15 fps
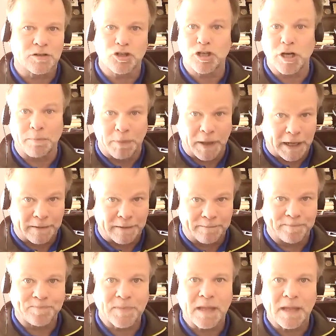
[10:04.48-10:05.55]
shipping.
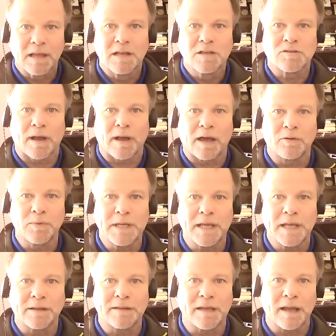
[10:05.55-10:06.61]
So, how do we
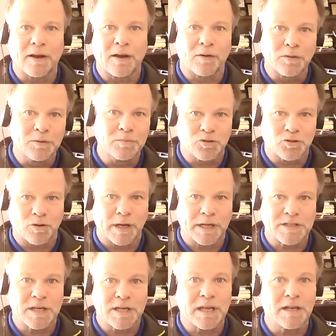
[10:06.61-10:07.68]
get the heirloom
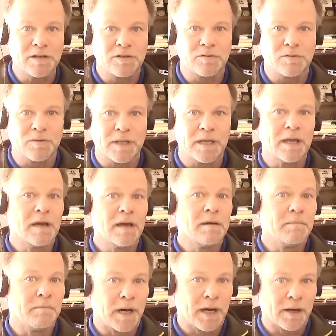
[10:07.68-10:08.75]
traits into the
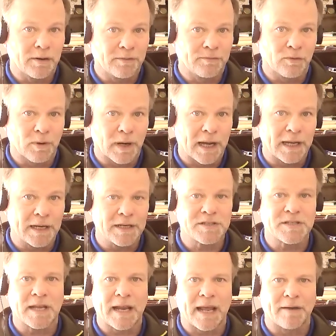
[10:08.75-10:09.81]
modern
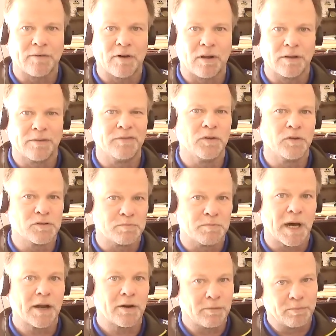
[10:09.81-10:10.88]
varieties that have all of those
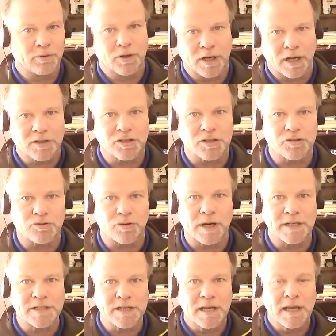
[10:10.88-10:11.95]
modern production
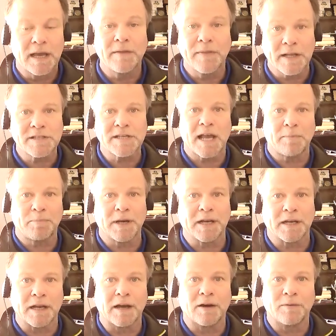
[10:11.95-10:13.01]
traits? And that's
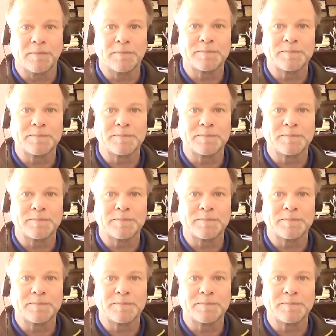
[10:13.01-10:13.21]
happening now.